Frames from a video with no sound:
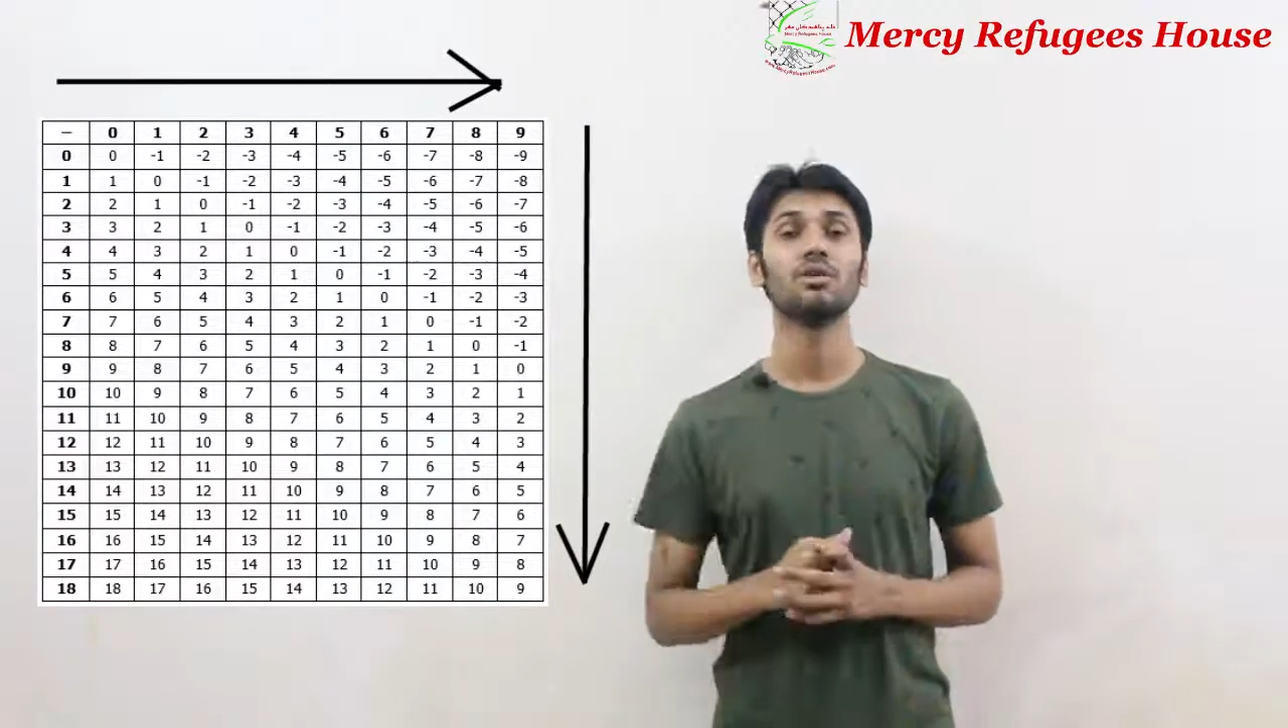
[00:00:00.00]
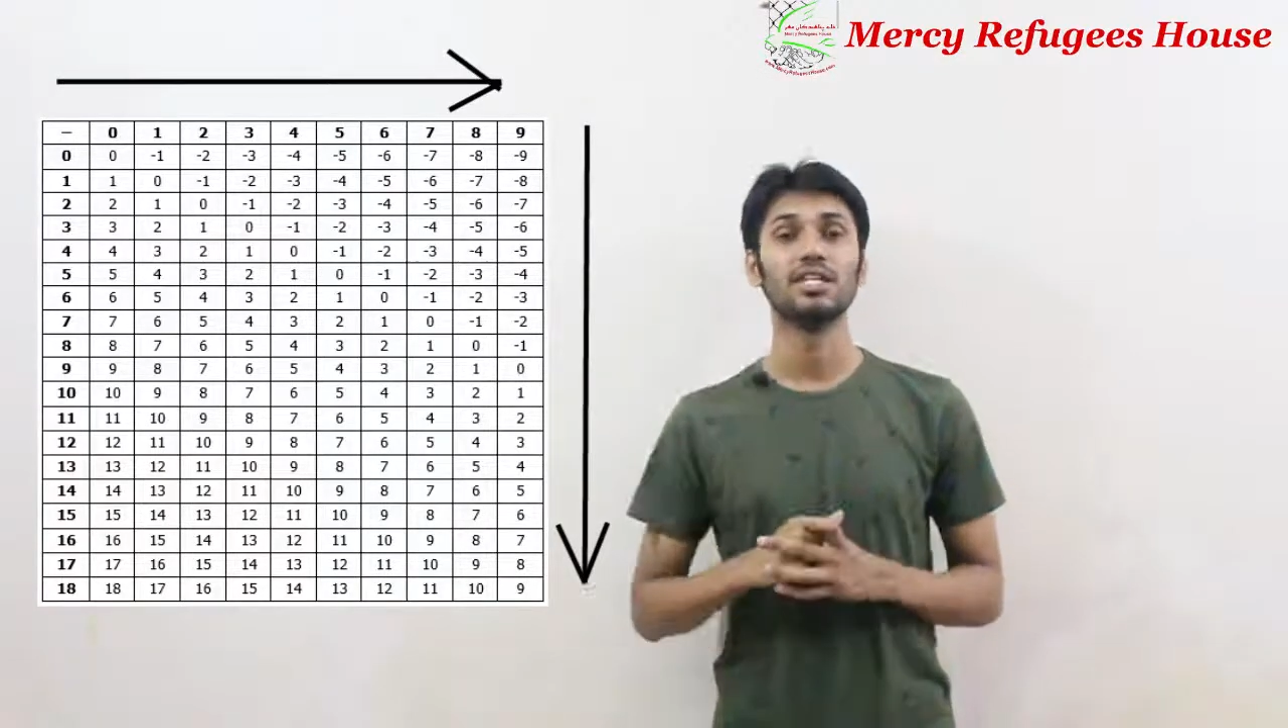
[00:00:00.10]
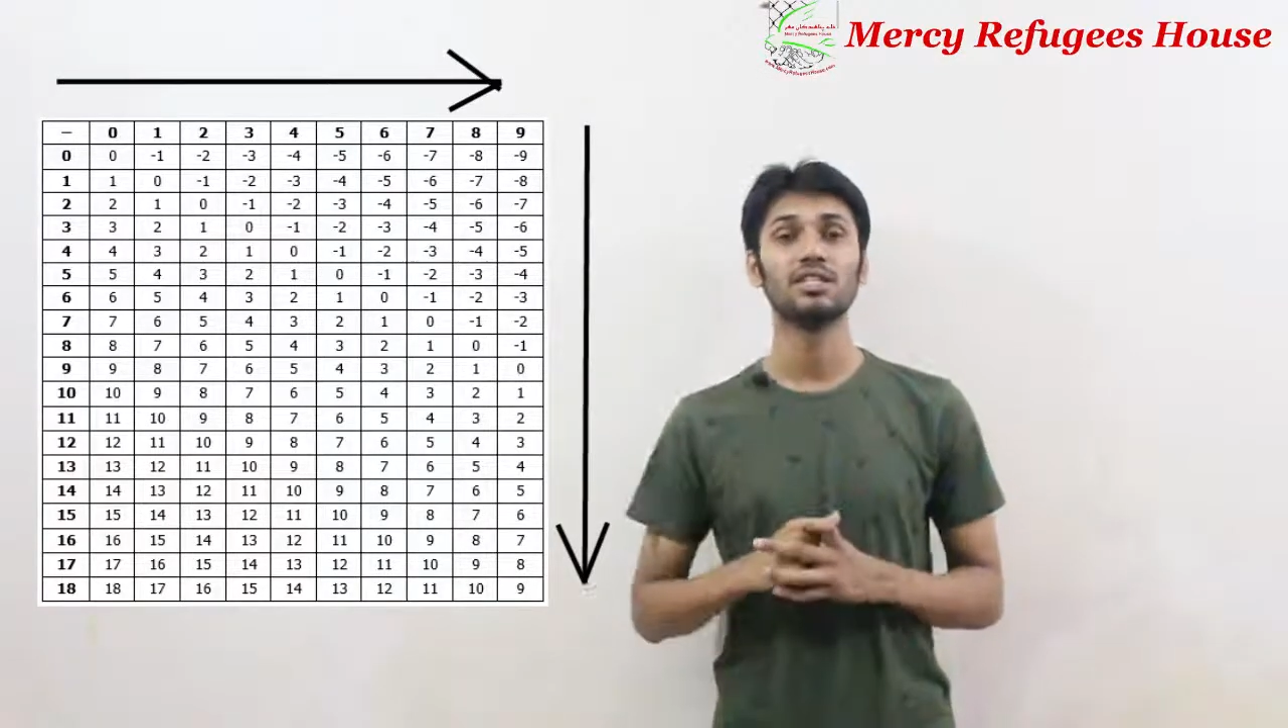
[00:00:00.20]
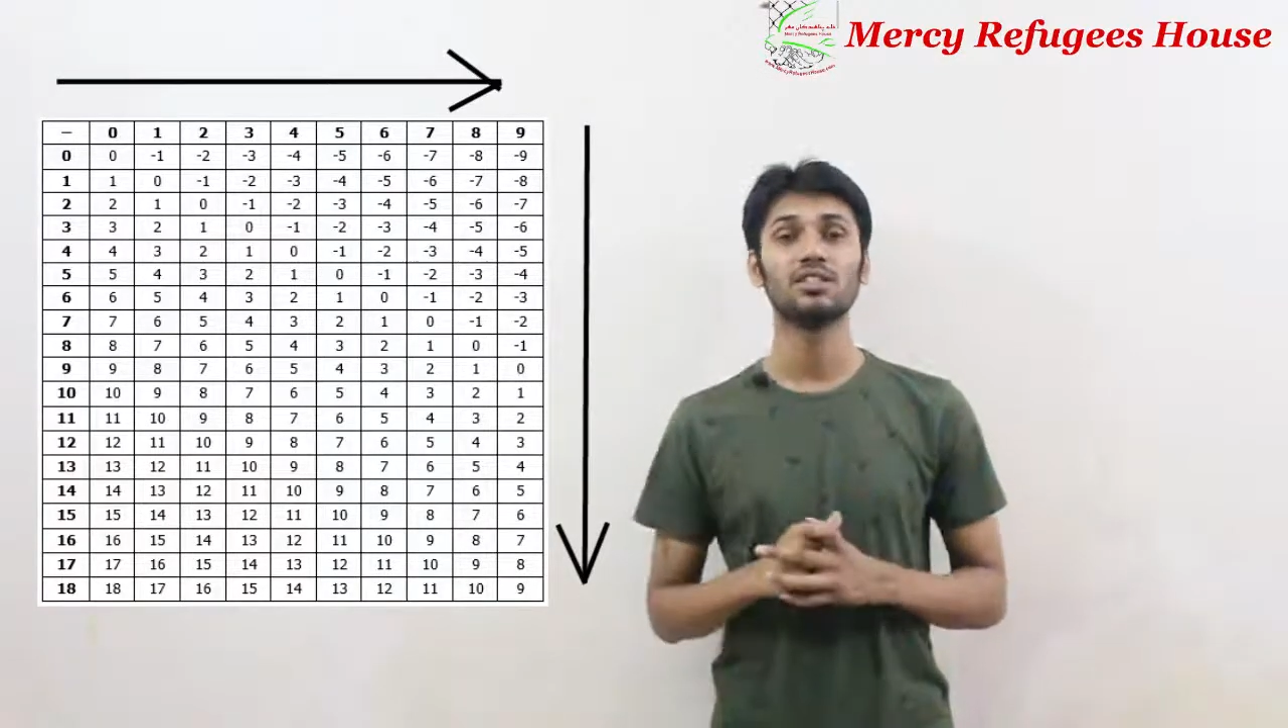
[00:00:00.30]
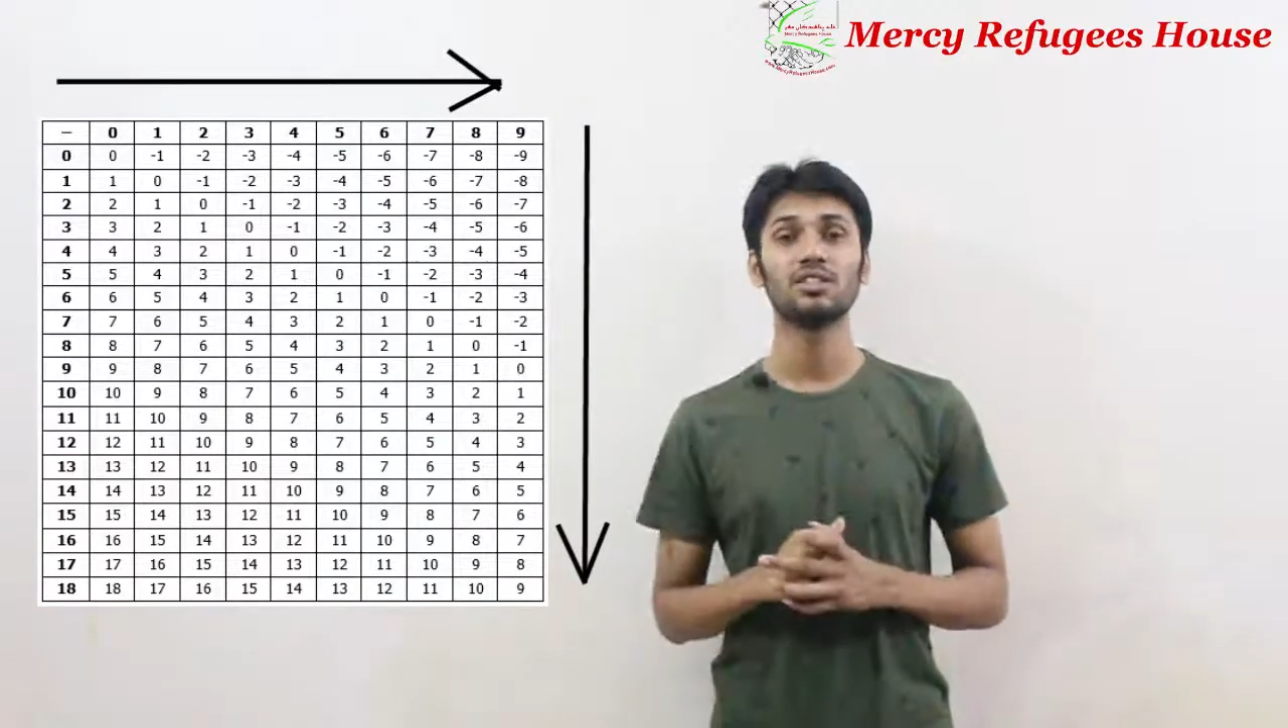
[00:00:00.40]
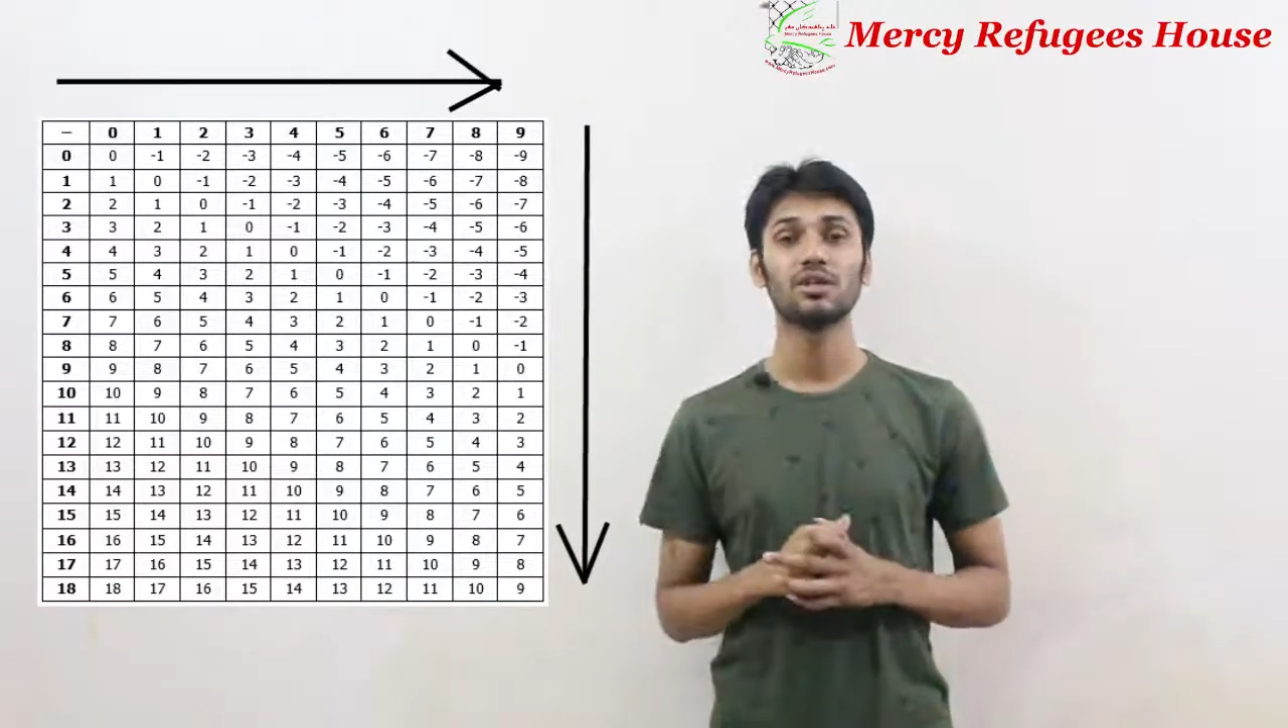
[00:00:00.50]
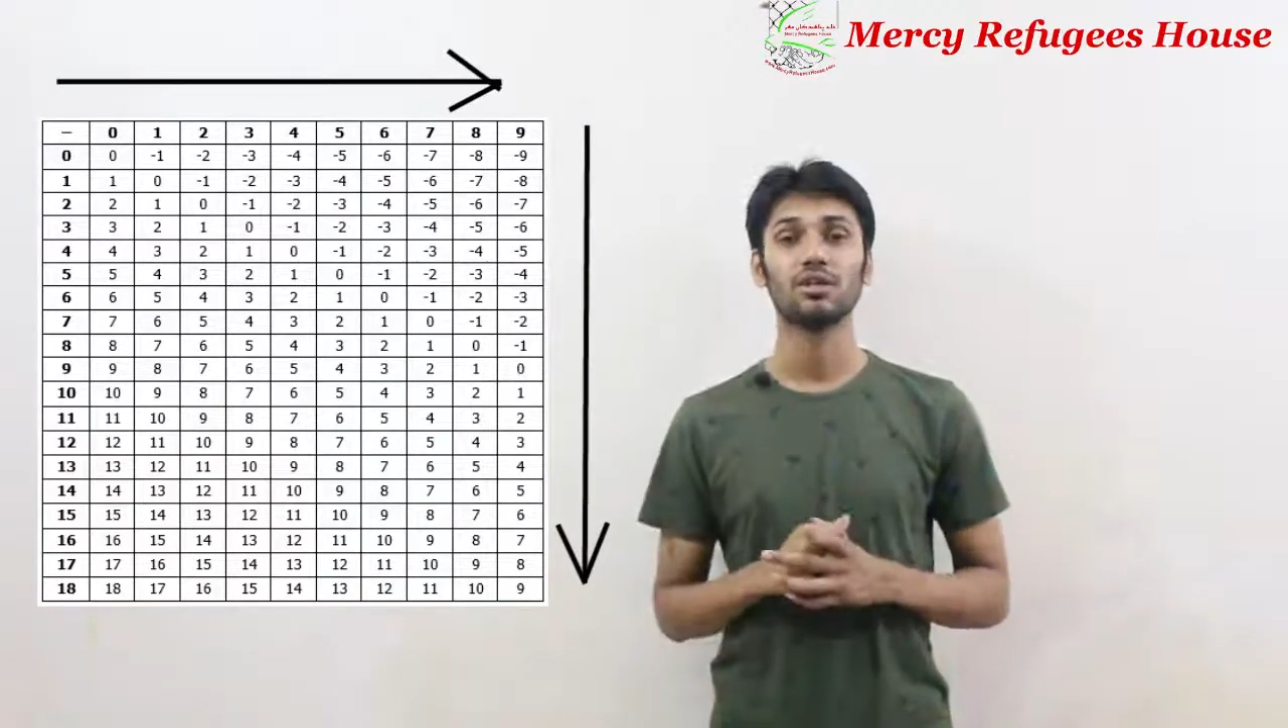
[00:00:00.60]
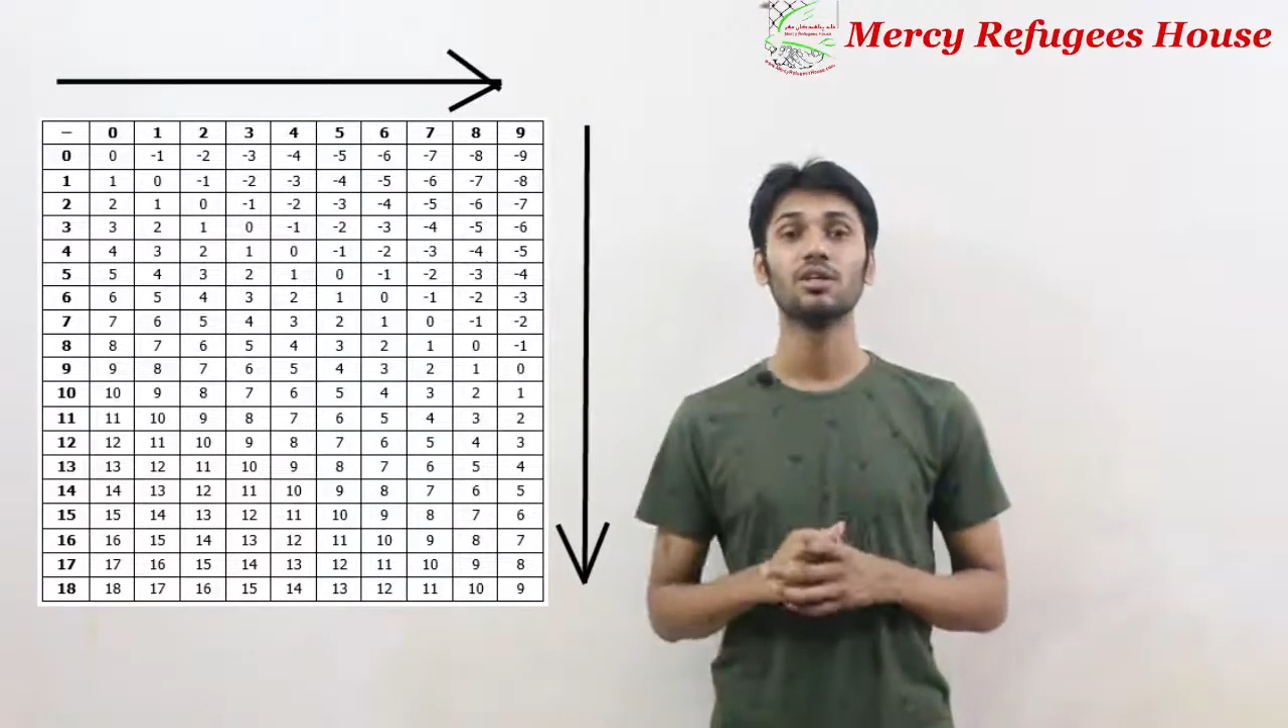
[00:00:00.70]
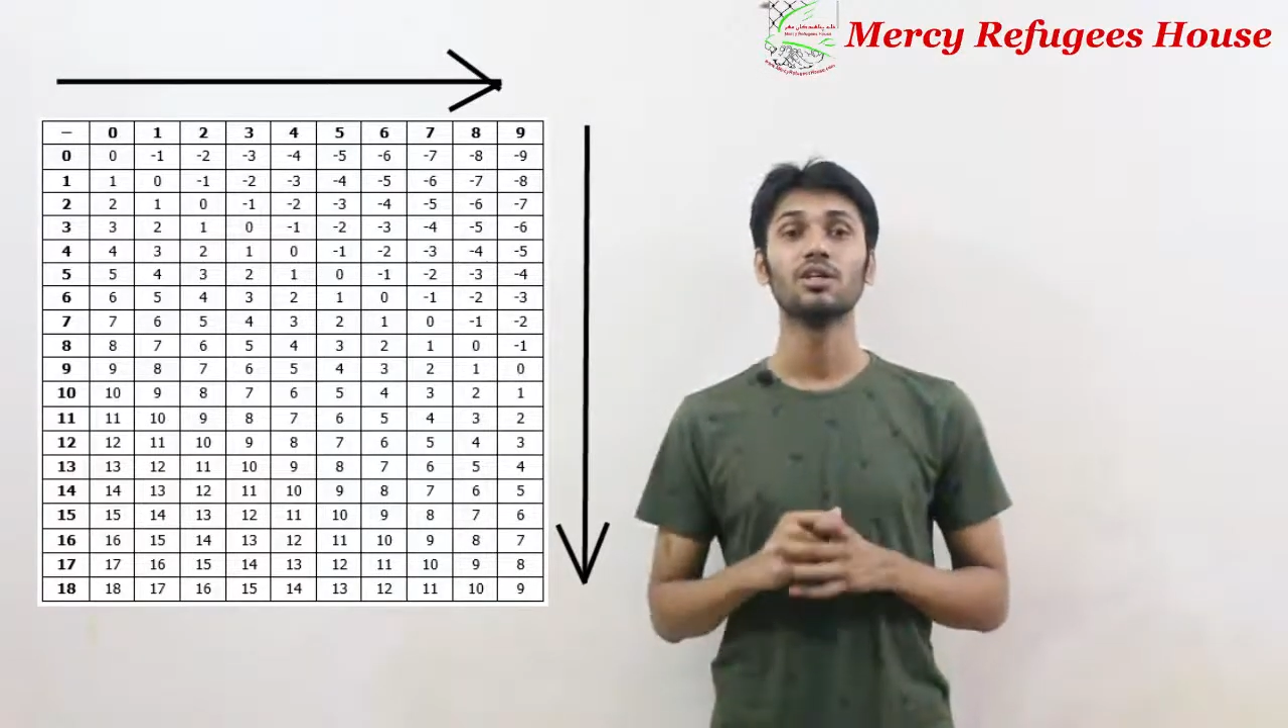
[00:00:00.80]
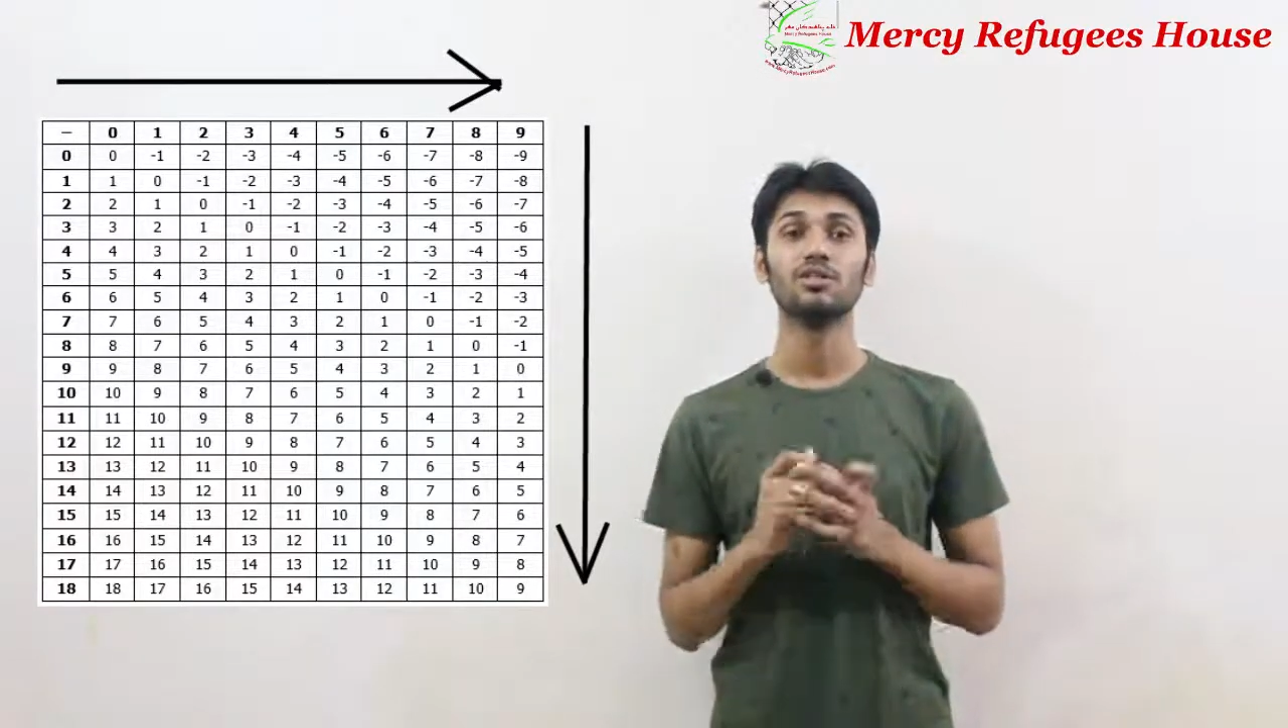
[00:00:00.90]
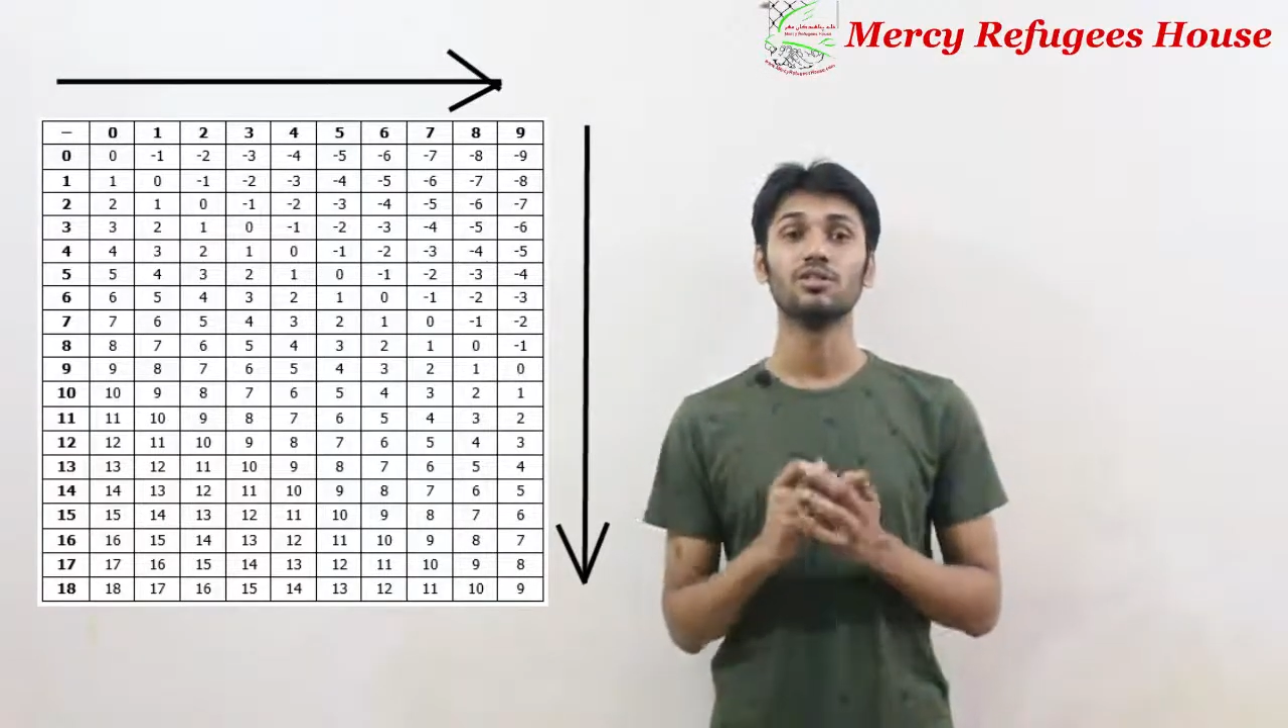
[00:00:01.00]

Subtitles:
is 0,